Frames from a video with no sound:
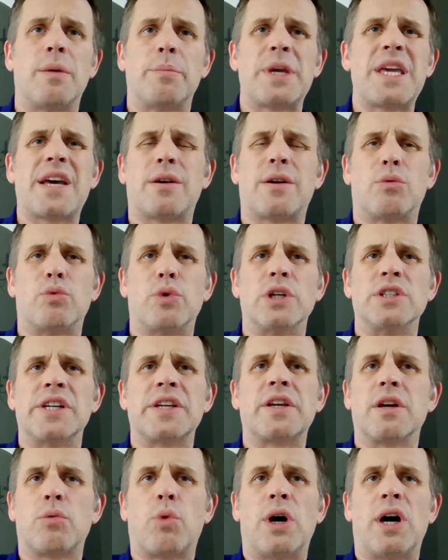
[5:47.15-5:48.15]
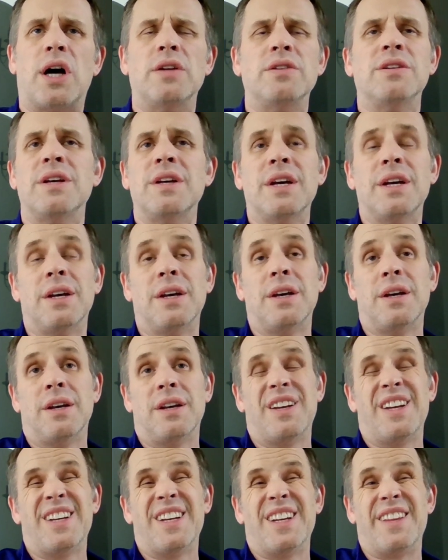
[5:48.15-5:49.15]
He had a really good one
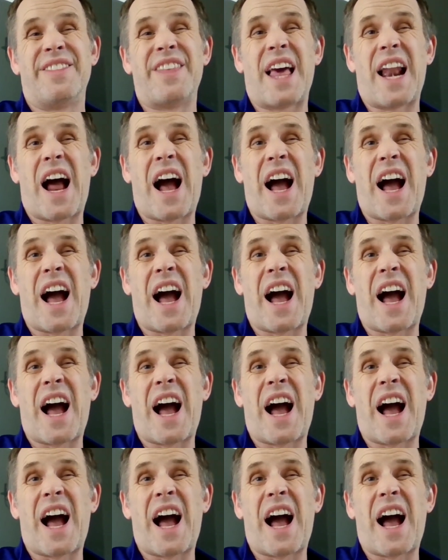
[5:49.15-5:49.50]
that